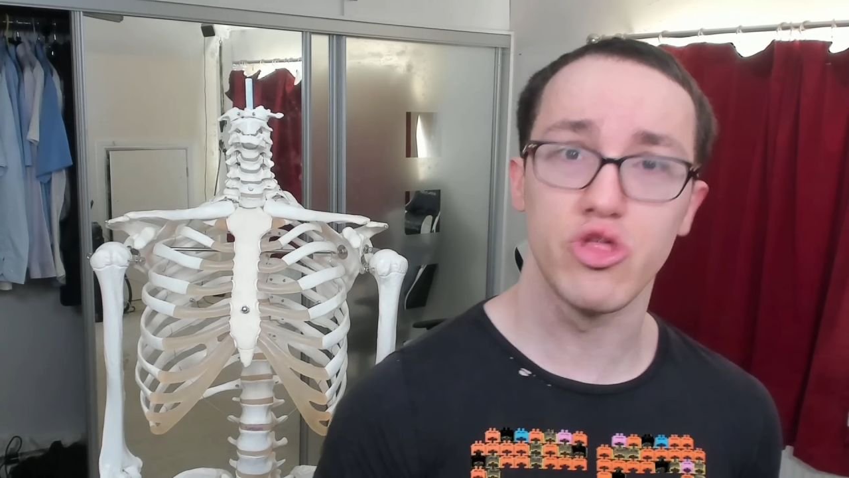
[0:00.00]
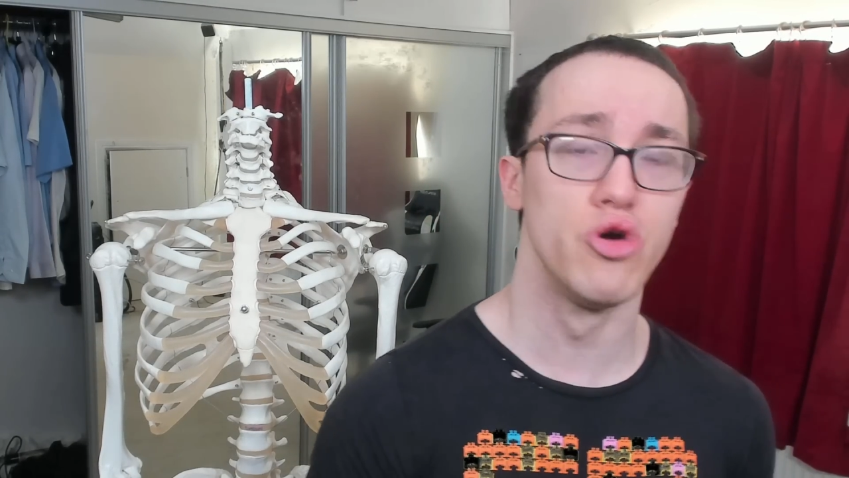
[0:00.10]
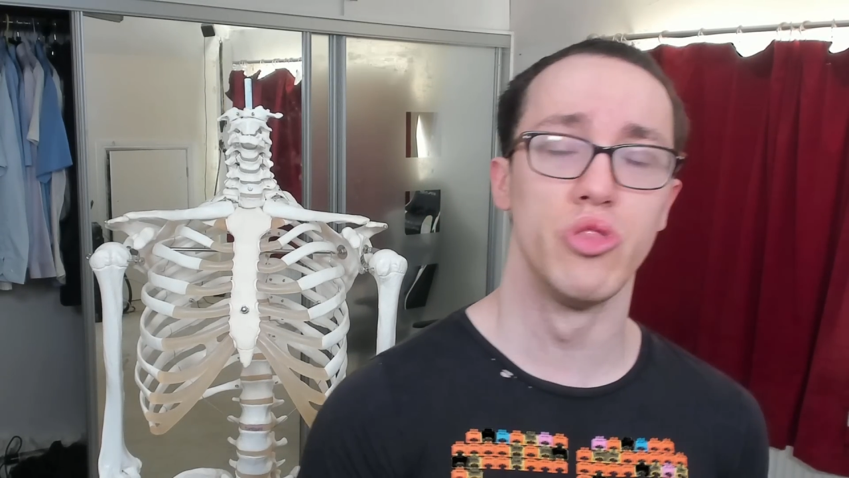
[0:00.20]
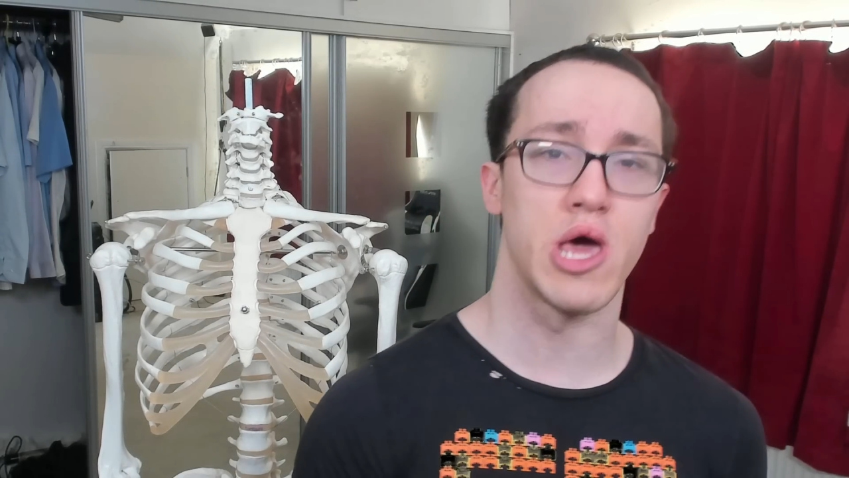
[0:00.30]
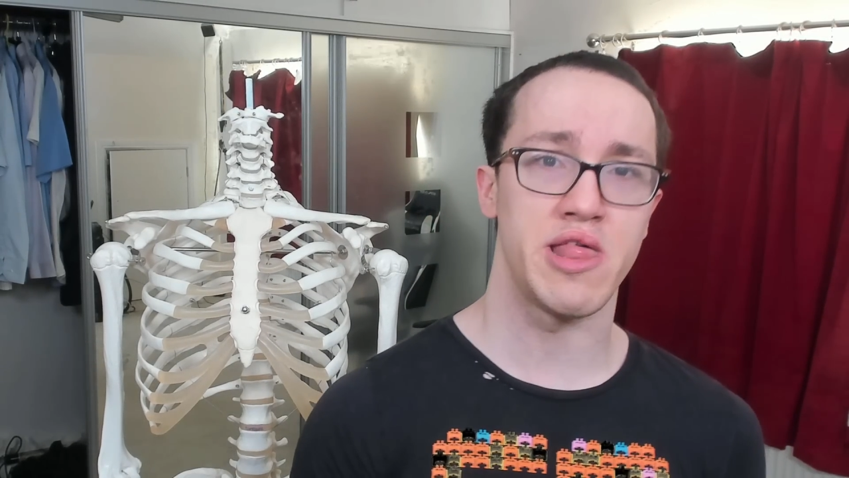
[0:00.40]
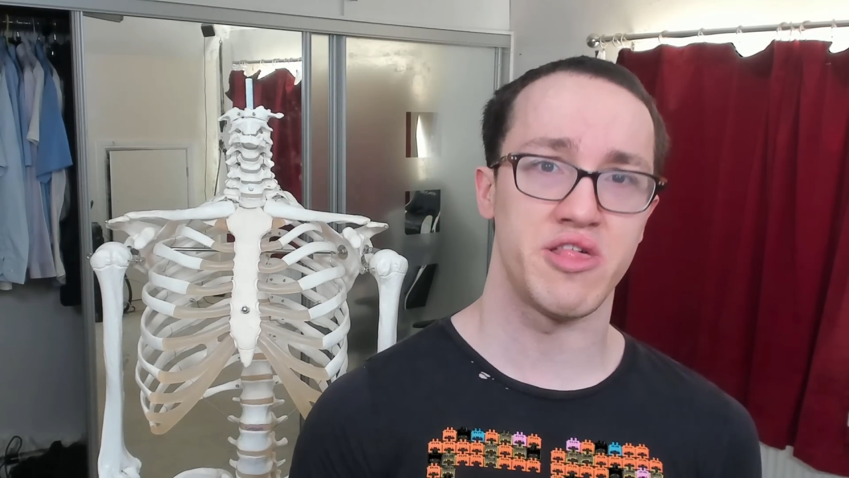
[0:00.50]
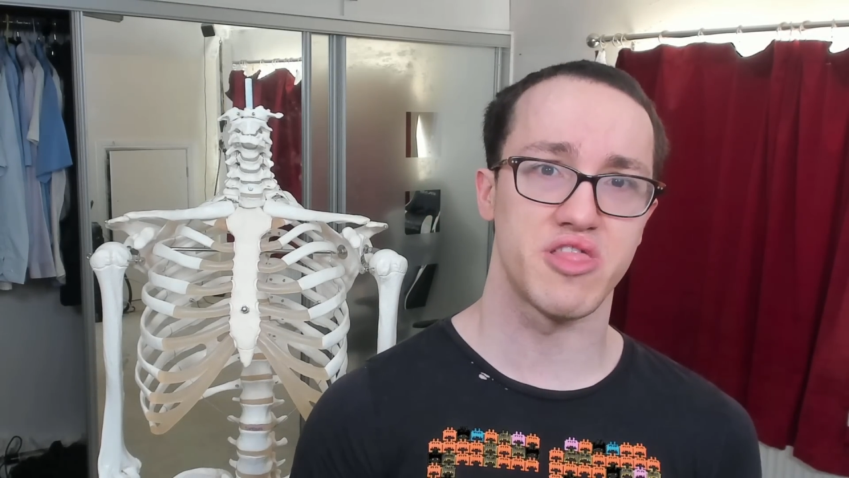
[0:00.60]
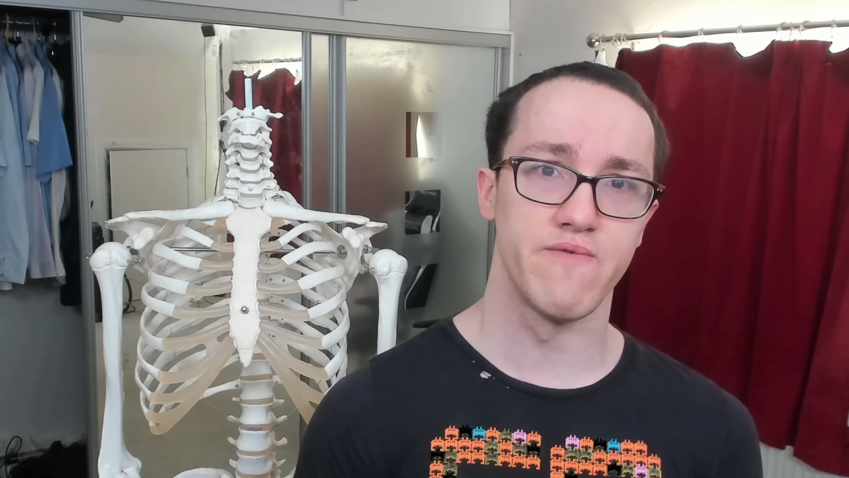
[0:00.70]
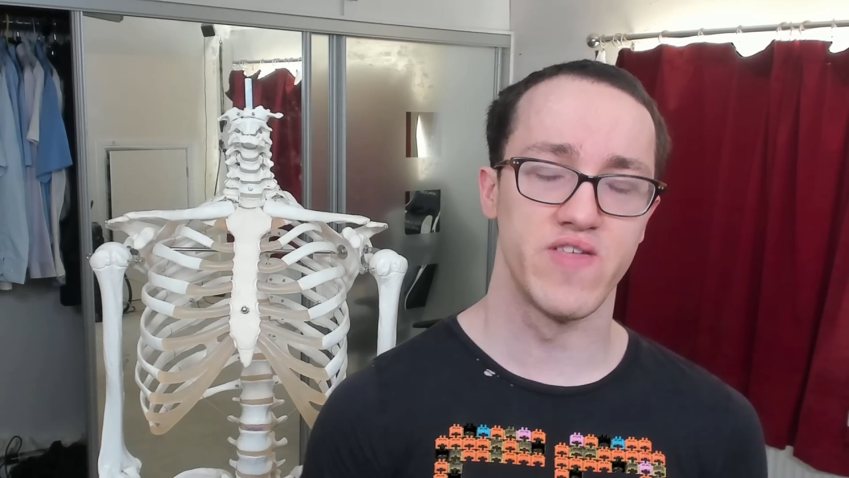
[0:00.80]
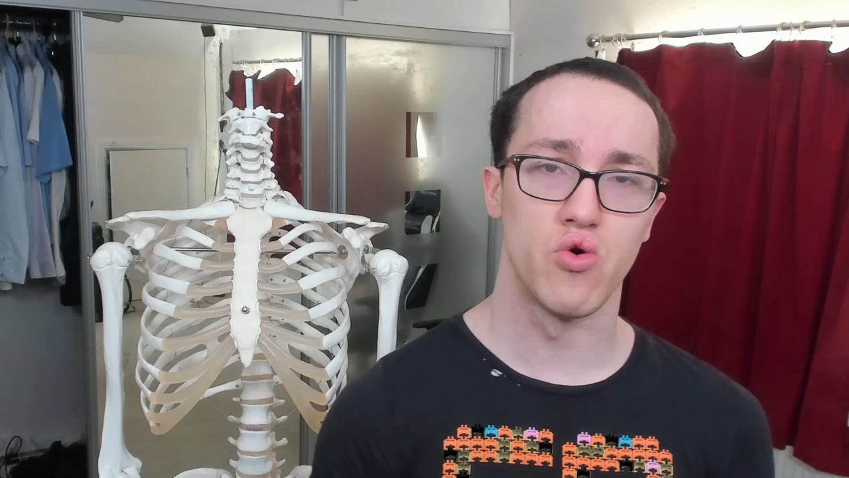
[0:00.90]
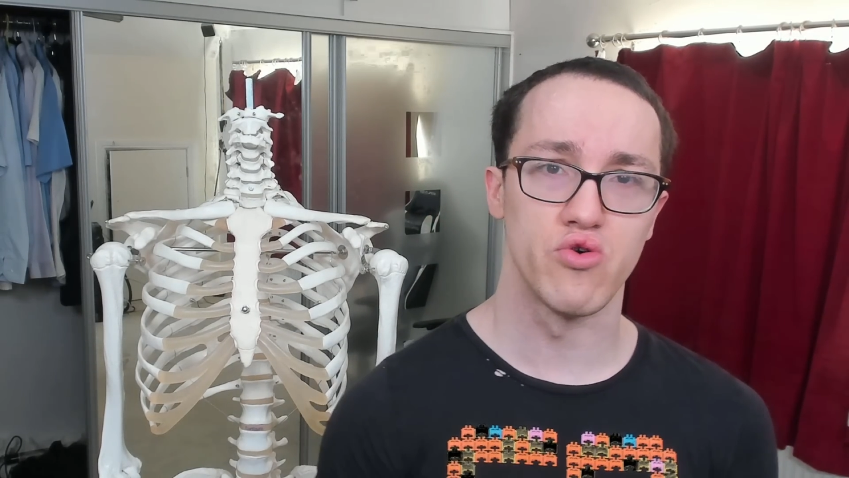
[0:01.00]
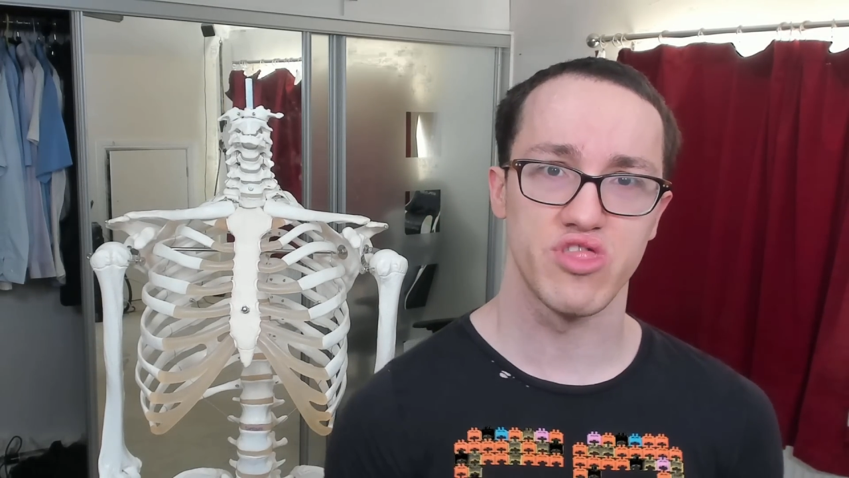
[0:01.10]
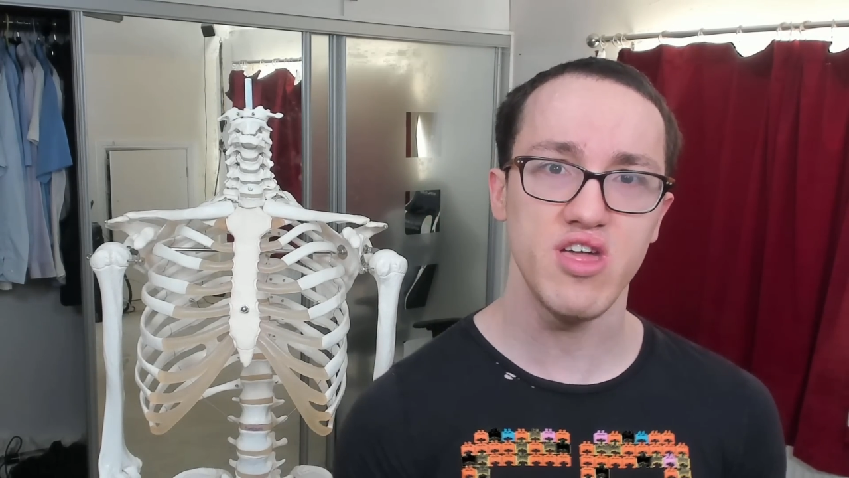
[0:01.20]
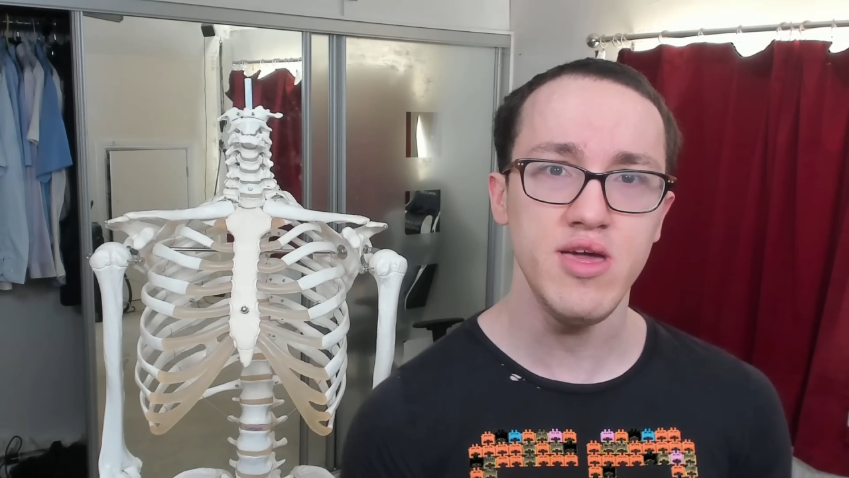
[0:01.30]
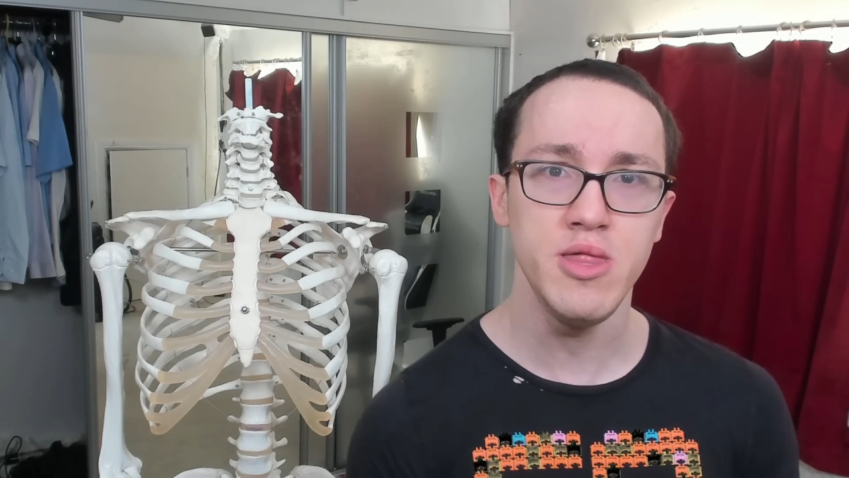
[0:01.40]
to the rest of
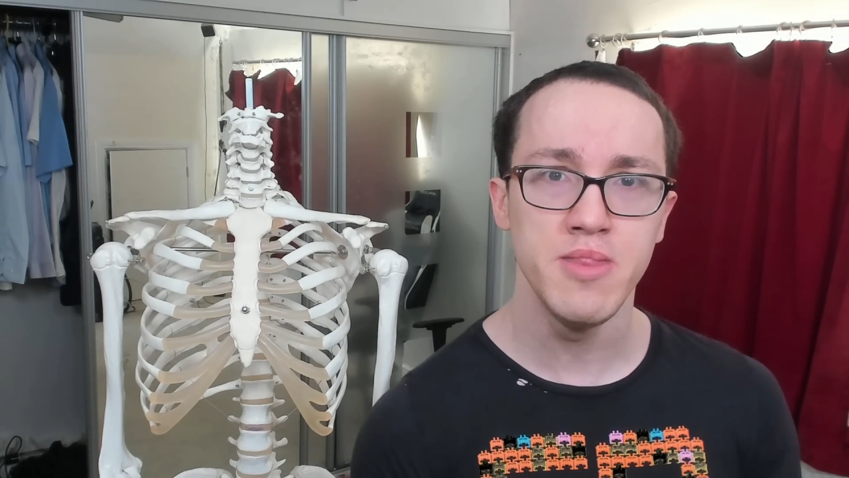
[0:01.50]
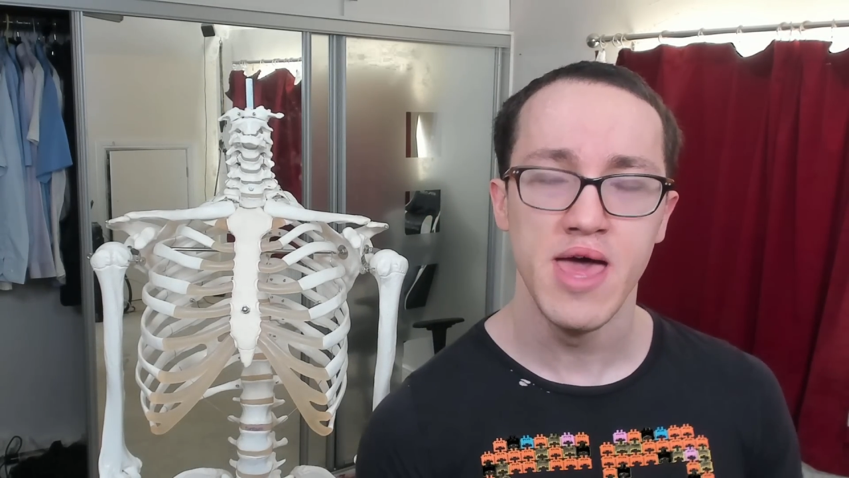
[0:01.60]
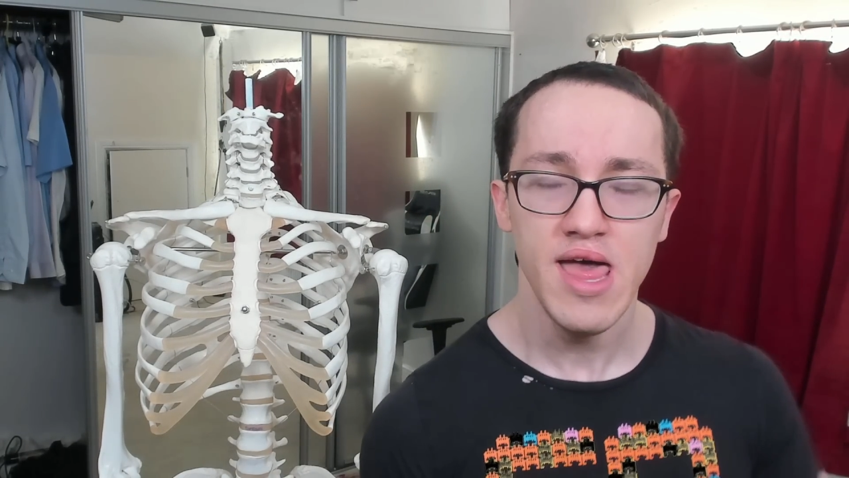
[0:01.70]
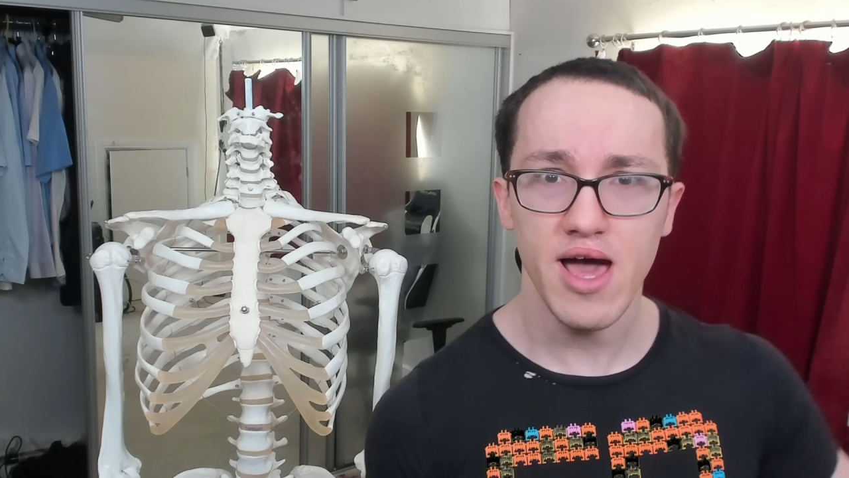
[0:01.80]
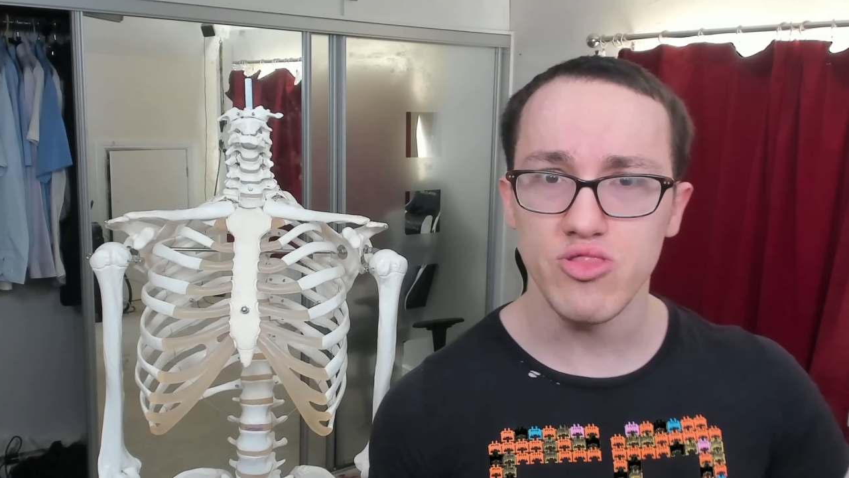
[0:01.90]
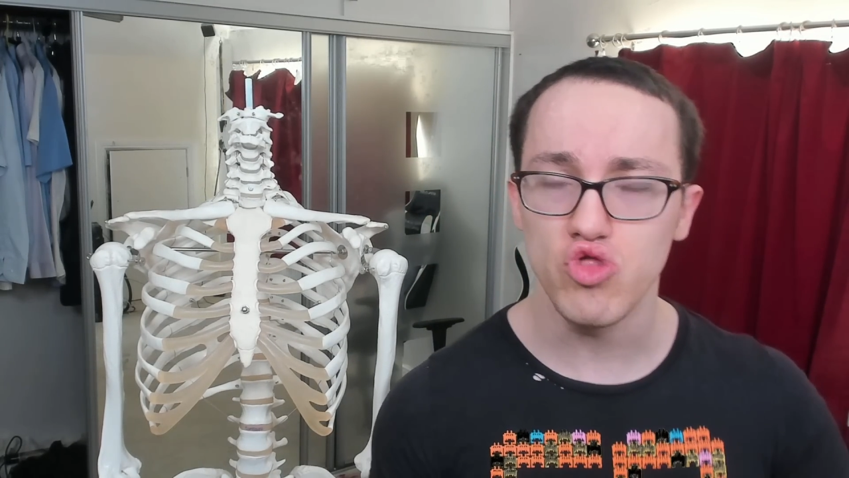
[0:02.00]
your team,